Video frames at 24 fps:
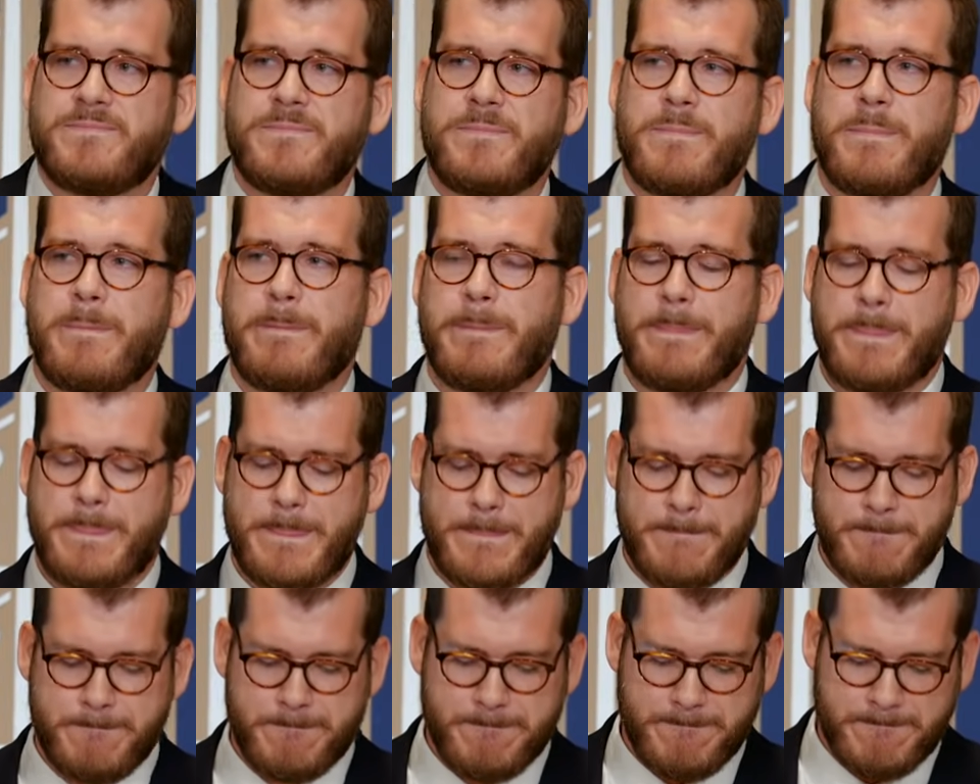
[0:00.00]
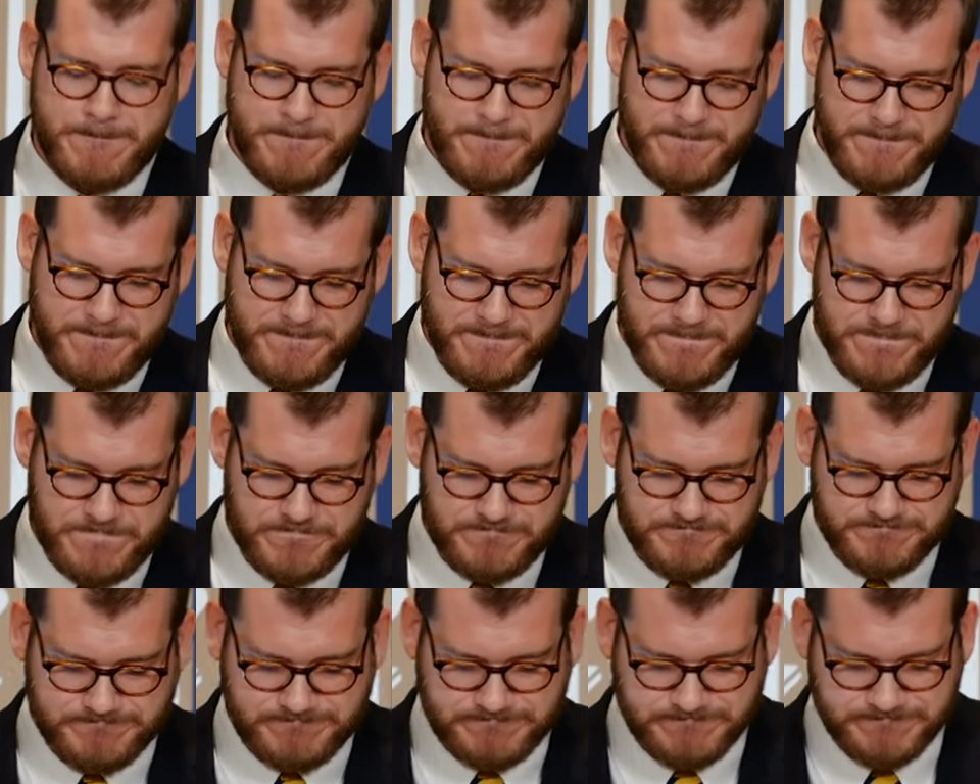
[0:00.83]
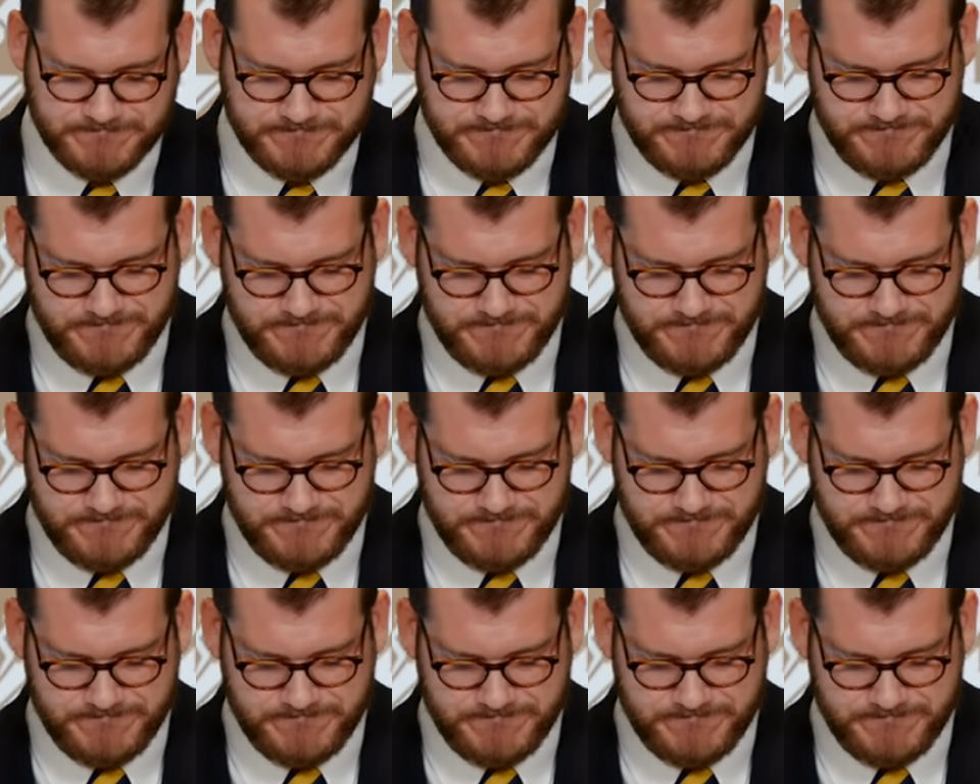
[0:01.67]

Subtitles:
Nobody speaks.